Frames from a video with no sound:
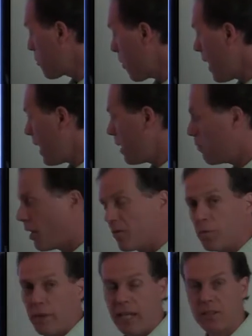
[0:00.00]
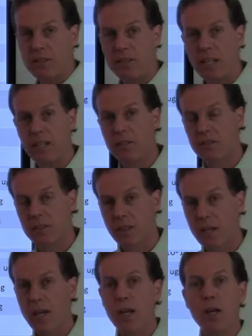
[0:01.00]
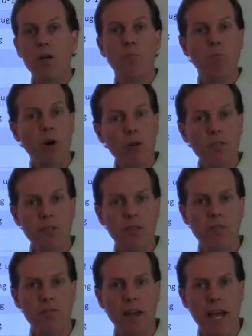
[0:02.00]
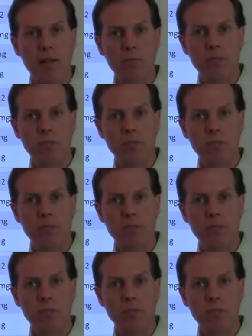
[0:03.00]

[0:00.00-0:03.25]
gram of omega six. Most of the fat in